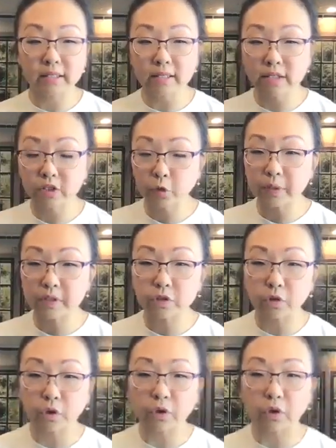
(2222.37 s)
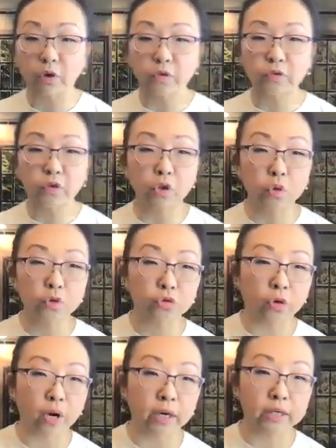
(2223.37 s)
This is going to be start of you
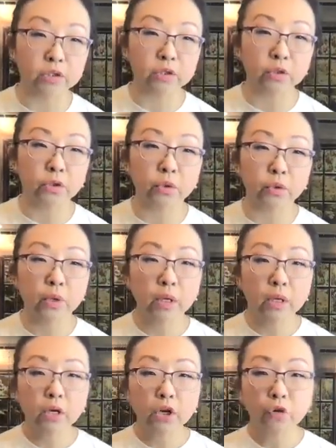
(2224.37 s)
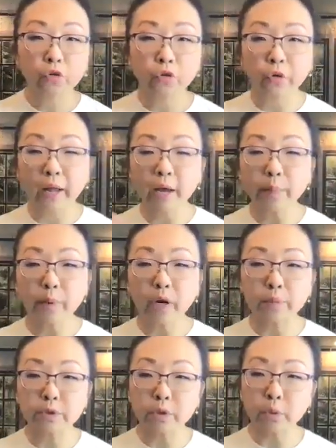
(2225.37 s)
trying to wrap
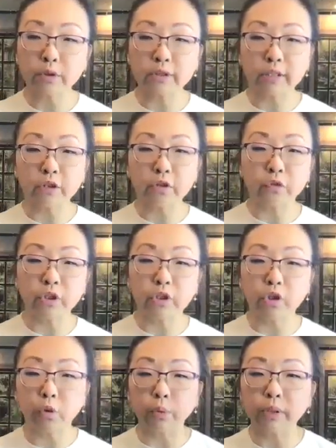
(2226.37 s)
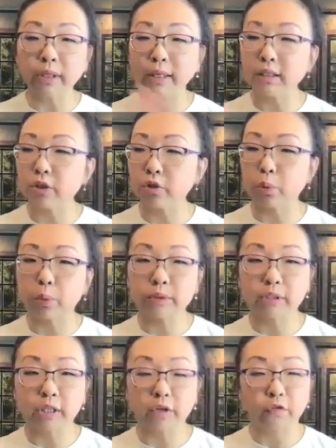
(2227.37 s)
up 23, going into
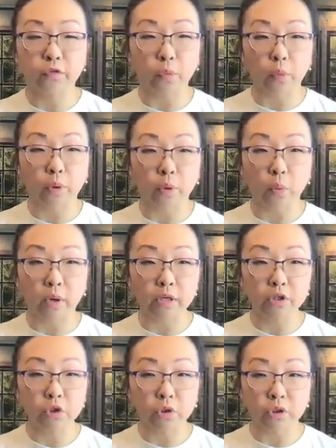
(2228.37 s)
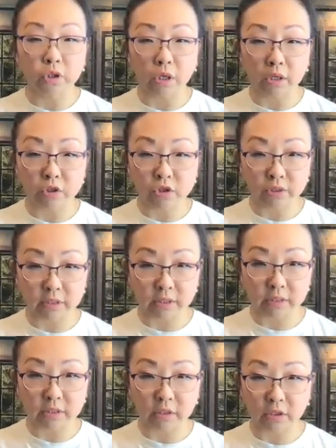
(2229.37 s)
24. What is your
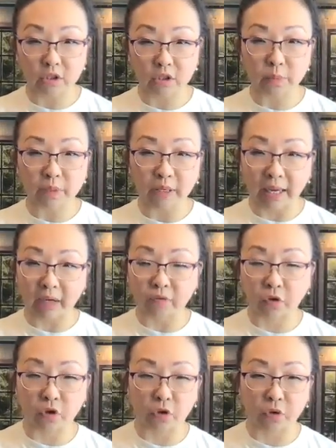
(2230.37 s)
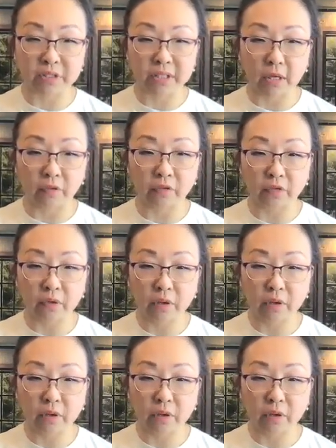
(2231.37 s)
consciousness going to be at for yourself?